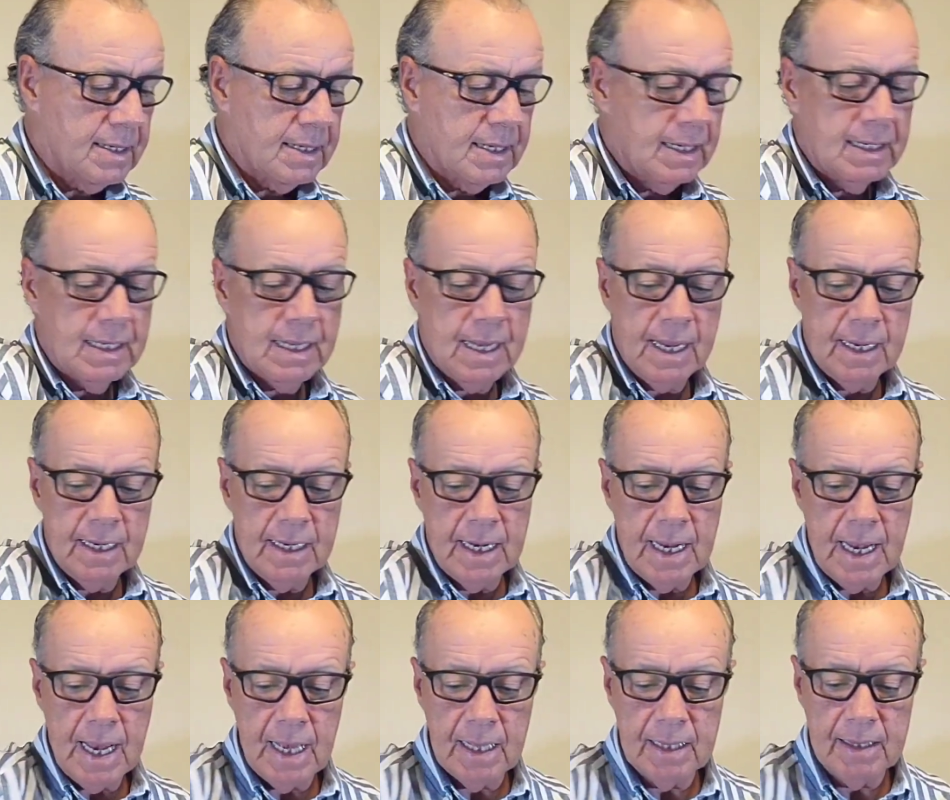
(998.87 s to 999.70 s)
and I
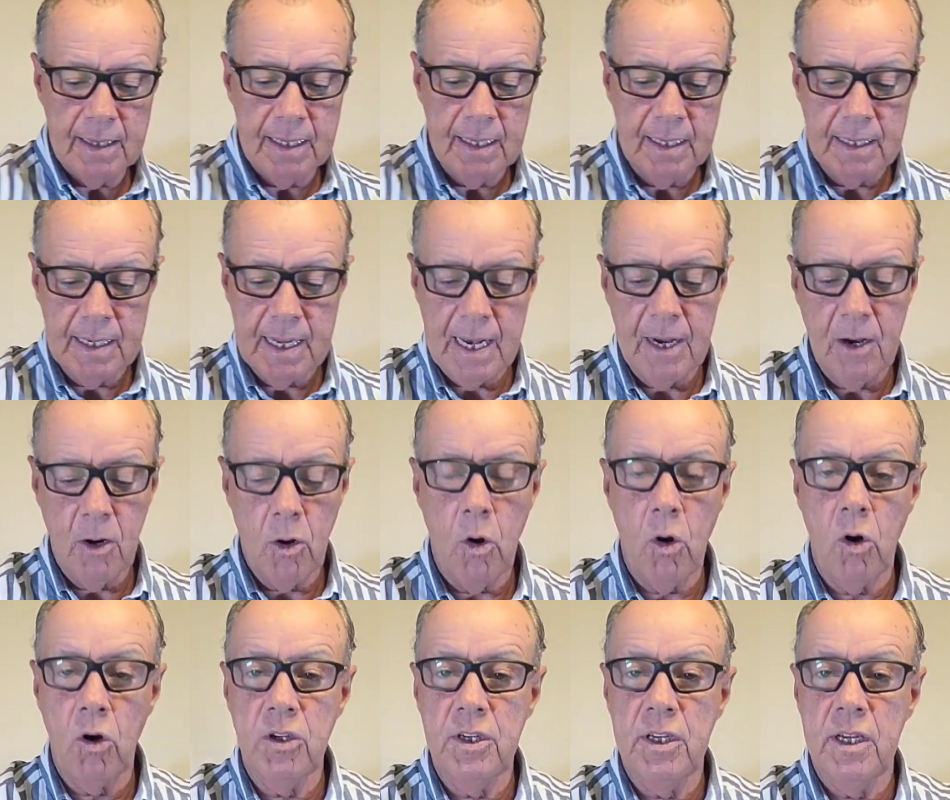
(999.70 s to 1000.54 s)
got the
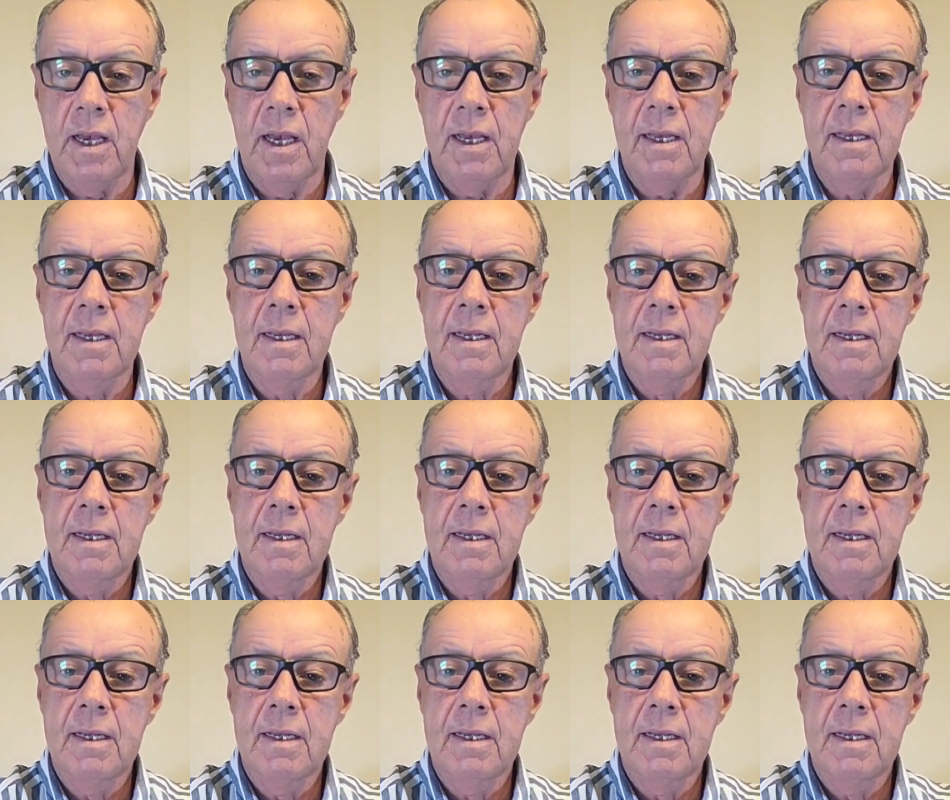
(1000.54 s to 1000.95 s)
Nagoya